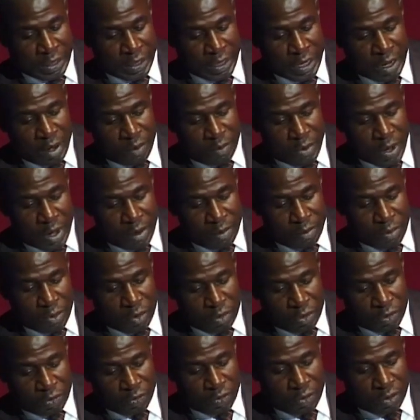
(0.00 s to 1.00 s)
Now,
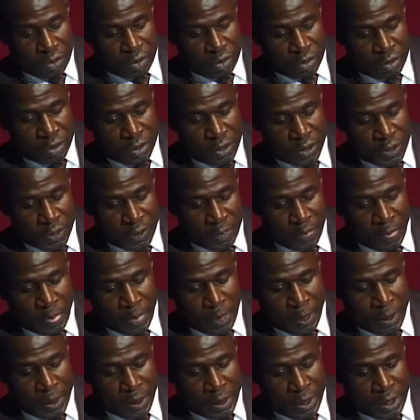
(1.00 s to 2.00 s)
I'm also
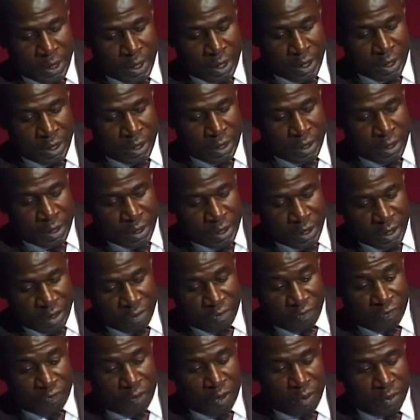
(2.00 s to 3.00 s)

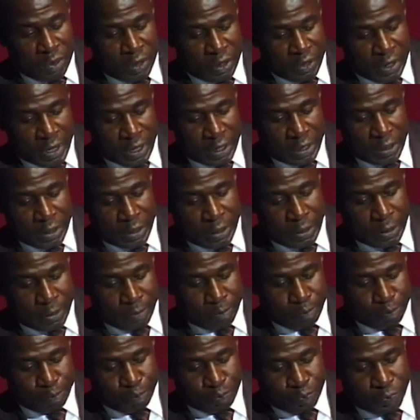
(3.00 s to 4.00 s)
informed that
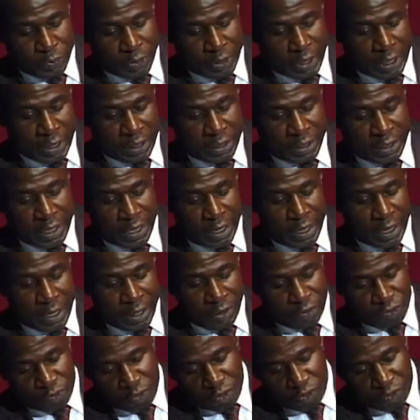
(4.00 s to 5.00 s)
that tender
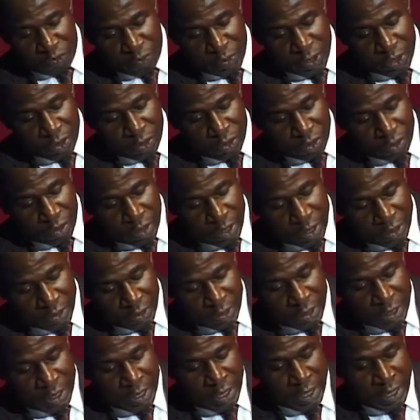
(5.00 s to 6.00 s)
is $12 million,
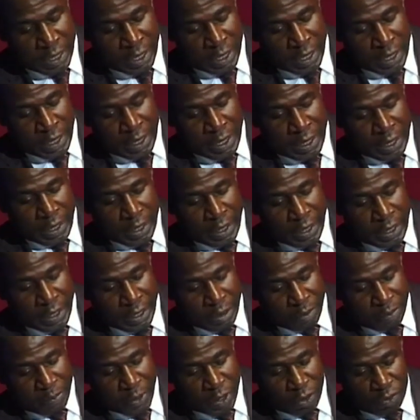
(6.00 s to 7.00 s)

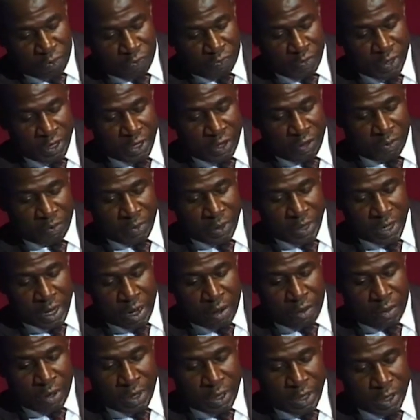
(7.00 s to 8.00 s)
and part of it has been
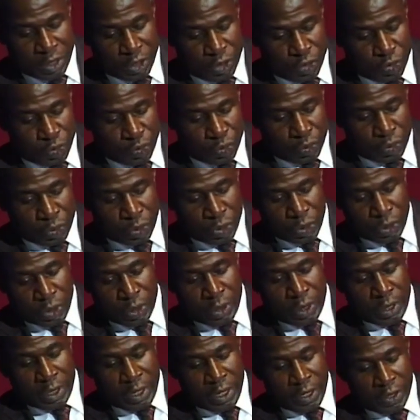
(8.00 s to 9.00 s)
awarded to
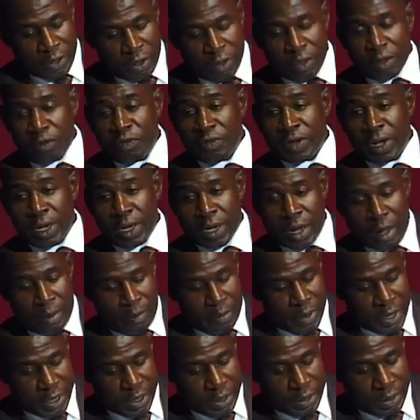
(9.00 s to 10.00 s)
a South African
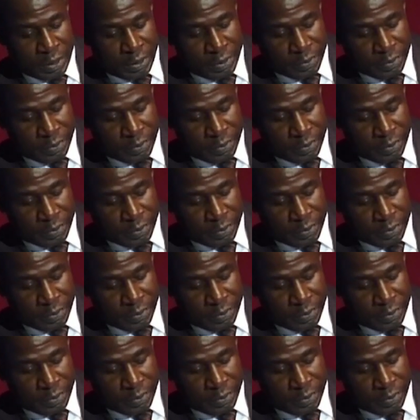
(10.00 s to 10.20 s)
company.